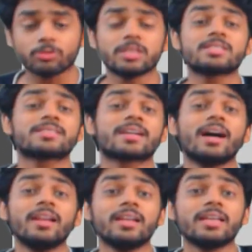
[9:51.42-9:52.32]
the
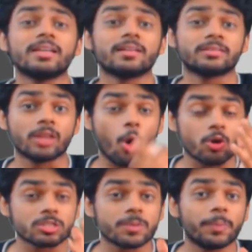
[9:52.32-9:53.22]
skull, the
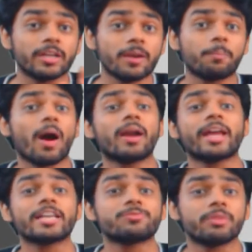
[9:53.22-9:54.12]
occipital part
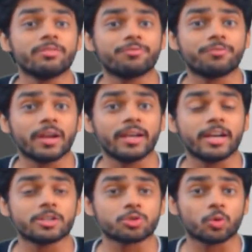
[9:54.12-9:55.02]
has been
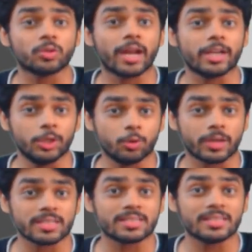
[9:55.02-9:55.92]
faded so that you
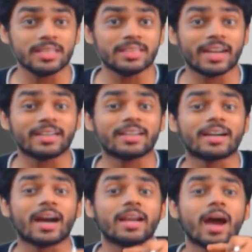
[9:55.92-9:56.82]
can see that
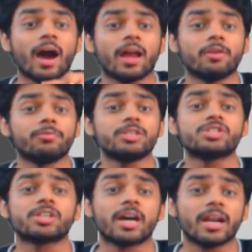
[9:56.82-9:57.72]
canal.
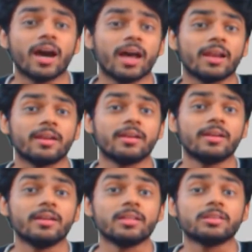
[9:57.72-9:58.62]
Which canal?
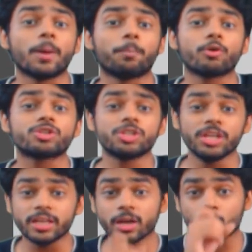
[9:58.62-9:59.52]
the
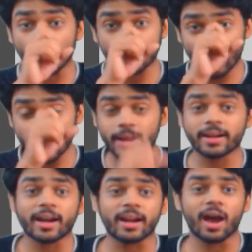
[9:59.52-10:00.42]
posterior
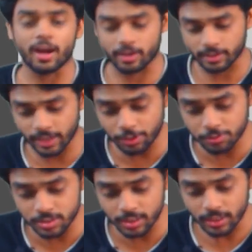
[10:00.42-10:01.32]
condylar canal. Can
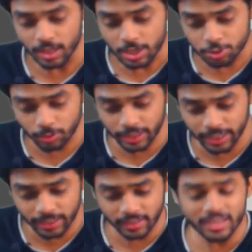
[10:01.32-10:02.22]
you see? So
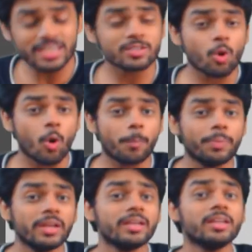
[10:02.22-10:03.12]
it is opening